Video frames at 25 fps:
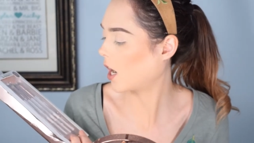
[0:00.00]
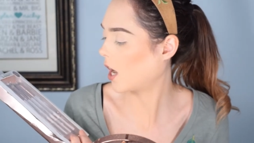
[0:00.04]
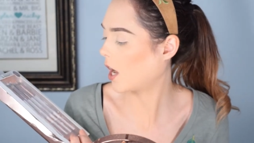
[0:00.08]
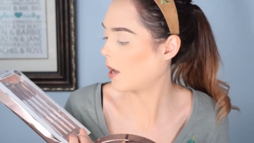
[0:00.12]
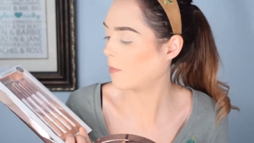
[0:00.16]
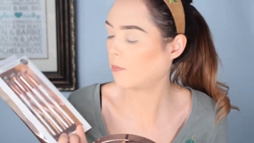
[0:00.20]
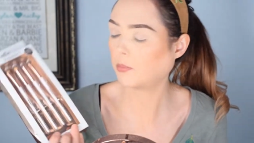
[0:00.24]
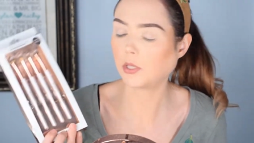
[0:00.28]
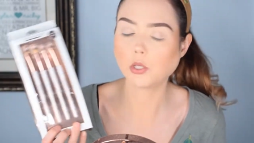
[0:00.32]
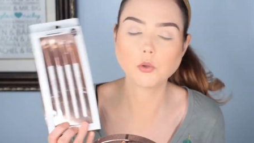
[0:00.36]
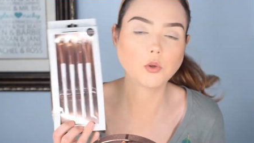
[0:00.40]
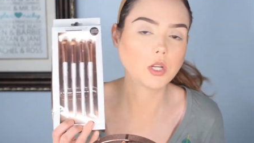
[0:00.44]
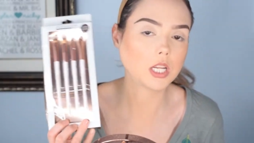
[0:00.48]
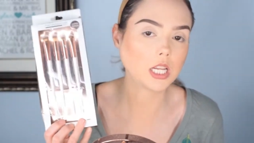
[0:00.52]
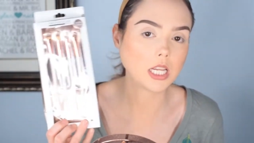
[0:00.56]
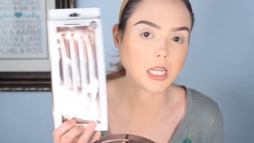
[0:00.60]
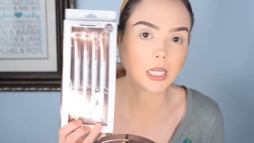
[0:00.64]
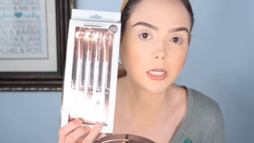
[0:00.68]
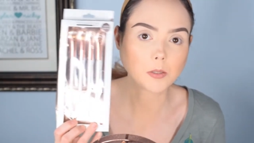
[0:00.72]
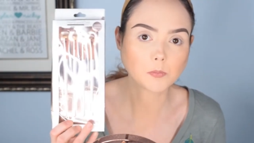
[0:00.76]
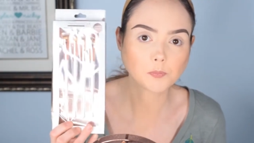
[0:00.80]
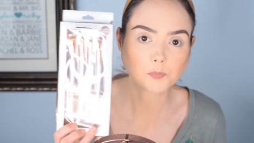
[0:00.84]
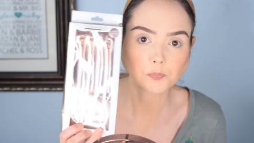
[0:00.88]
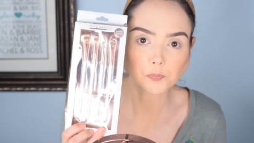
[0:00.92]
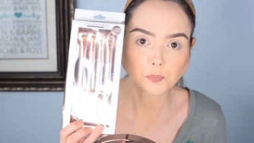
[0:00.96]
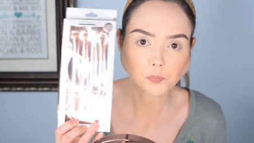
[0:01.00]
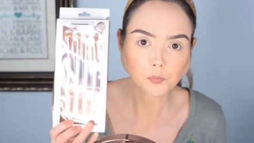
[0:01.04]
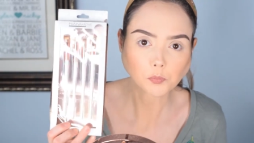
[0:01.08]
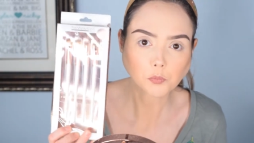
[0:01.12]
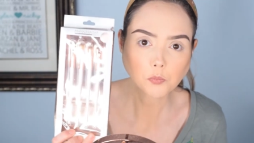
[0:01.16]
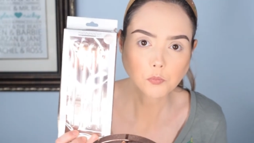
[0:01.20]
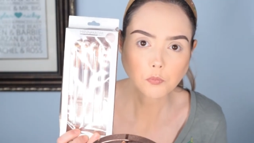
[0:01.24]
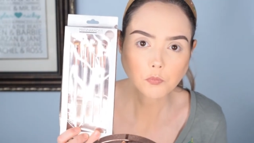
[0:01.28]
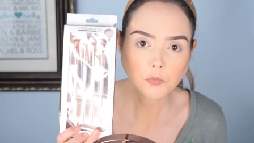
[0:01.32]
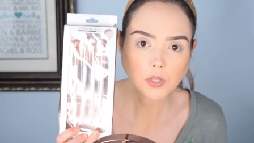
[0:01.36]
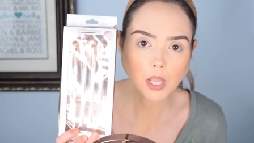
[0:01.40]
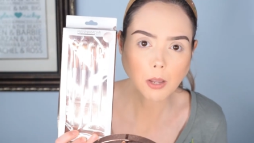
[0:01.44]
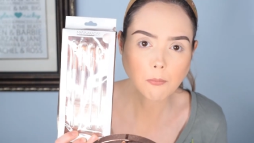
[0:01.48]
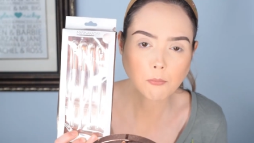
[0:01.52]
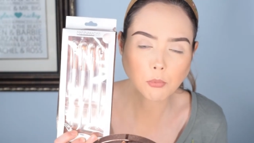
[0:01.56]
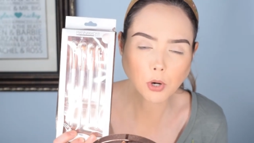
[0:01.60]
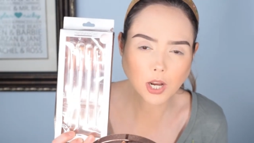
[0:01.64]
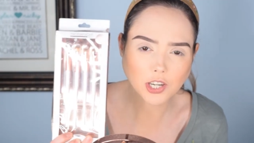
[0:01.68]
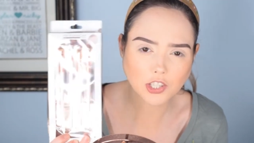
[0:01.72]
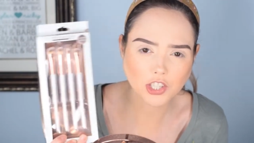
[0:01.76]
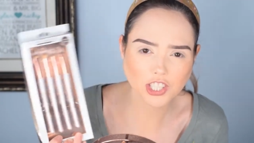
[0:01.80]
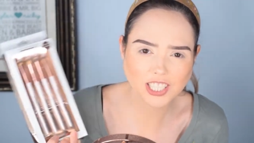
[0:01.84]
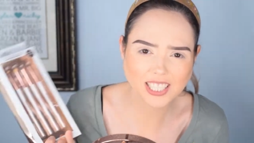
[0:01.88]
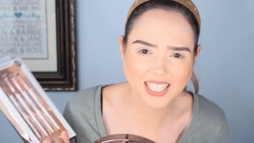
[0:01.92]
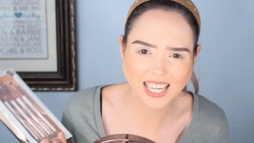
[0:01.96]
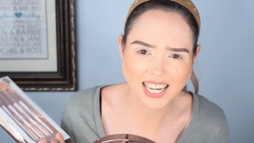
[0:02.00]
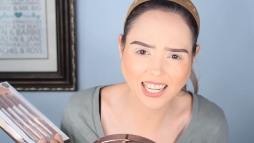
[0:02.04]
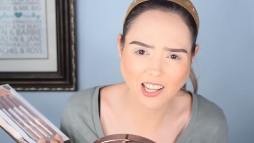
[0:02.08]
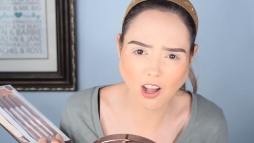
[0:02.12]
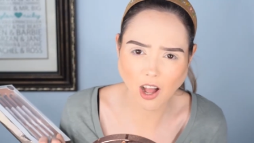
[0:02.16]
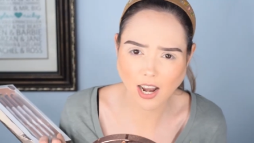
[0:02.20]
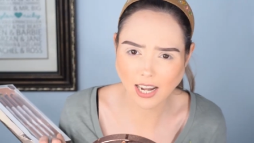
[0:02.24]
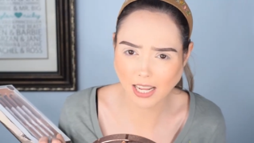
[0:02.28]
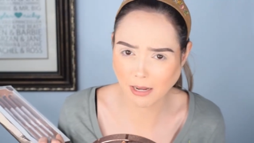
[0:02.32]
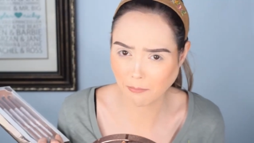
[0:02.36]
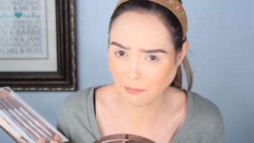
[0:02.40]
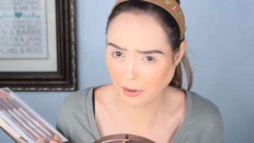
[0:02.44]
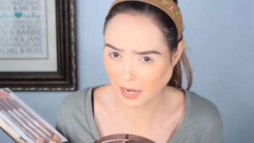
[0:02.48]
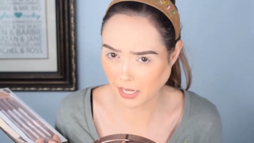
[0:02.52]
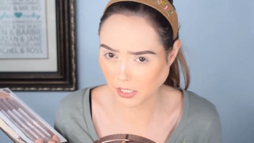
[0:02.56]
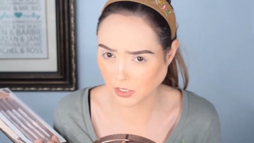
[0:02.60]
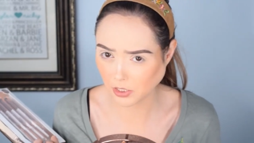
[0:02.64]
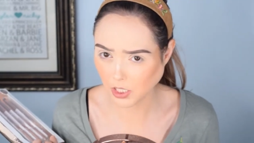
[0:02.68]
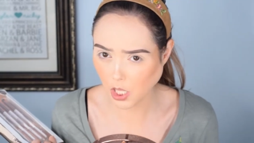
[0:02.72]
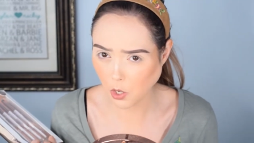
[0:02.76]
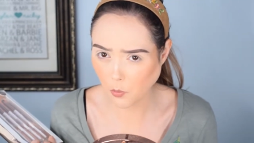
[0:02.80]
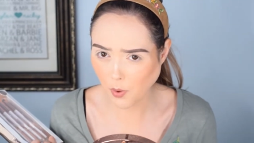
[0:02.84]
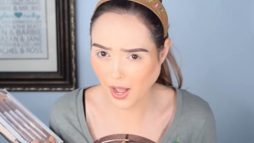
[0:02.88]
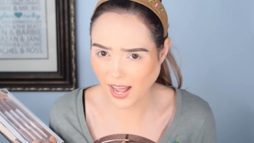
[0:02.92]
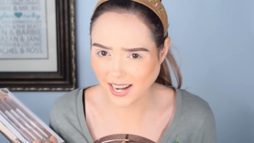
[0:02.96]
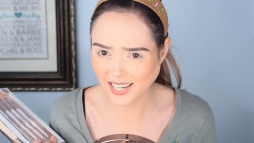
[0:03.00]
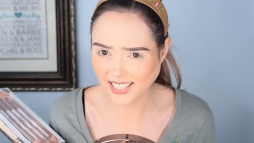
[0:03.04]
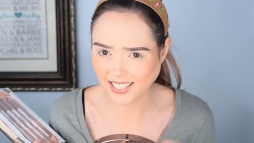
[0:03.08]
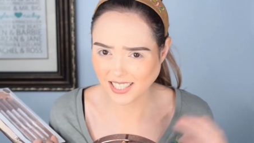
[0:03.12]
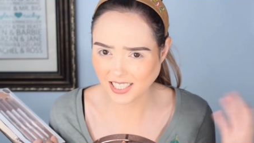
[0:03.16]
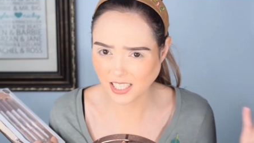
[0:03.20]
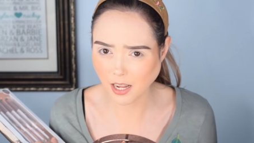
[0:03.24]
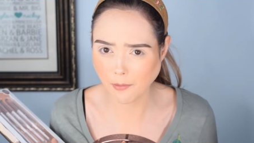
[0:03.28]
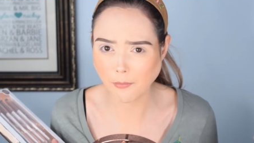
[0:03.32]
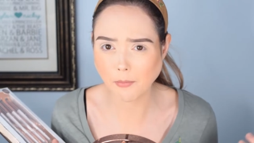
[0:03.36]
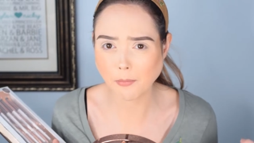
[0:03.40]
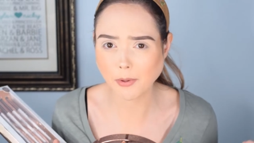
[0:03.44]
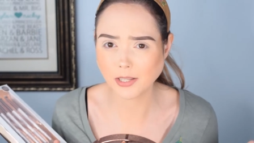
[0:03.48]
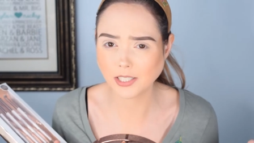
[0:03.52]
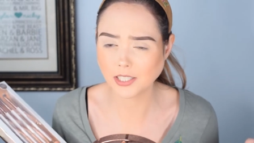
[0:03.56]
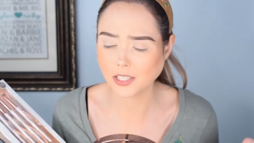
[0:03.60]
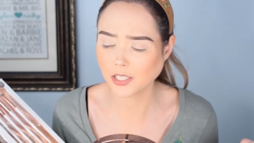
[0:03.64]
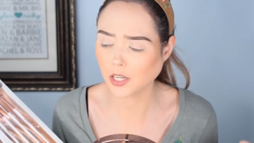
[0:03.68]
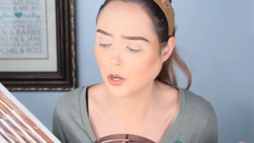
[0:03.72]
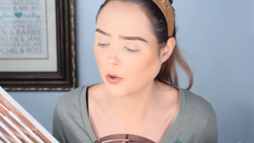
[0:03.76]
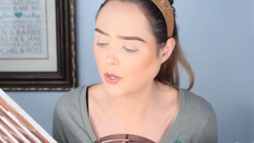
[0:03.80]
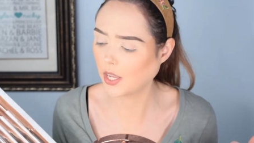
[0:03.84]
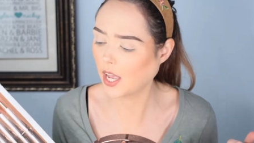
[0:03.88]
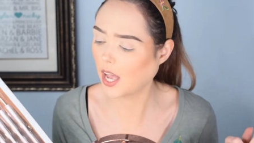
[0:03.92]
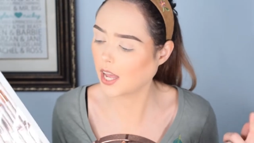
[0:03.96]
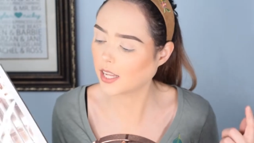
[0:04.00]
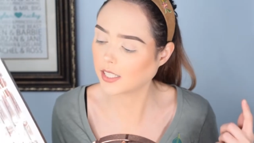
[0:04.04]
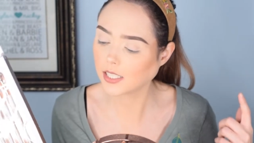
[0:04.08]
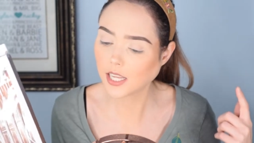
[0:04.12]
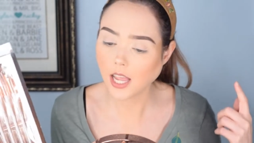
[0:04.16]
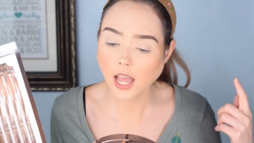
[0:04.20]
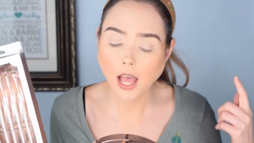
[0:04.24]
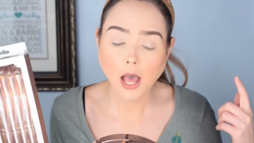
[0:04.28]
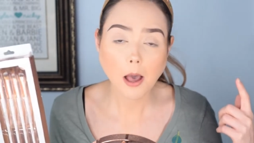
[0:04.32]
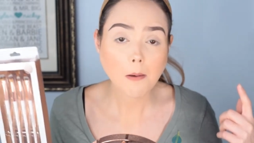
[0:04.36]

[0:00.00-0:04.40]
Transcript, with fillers: uh, Beauty brushes that I got in my Glow Addict a couple months ago yet,